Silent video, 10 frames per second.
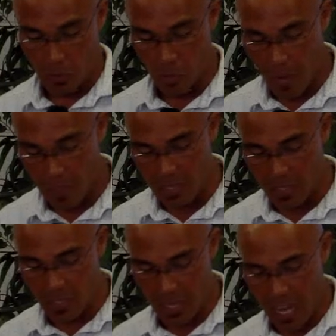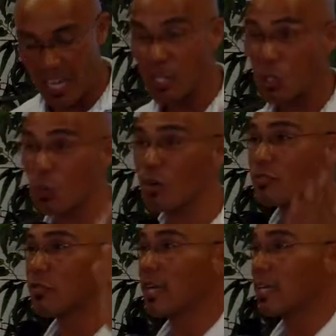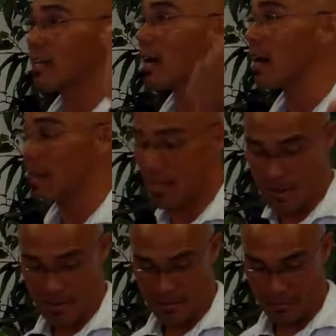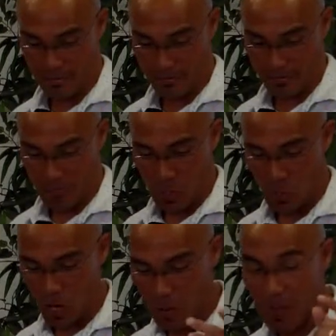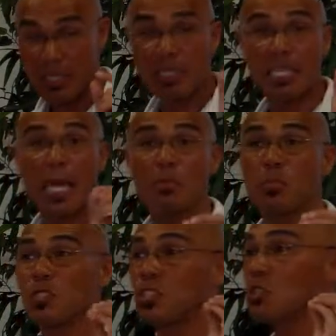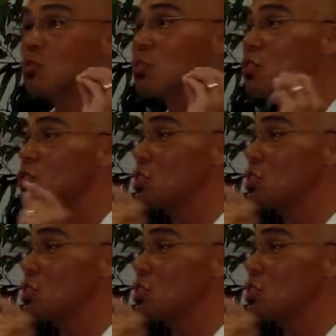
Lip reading: Drama does not glorify God. Drama tempts you to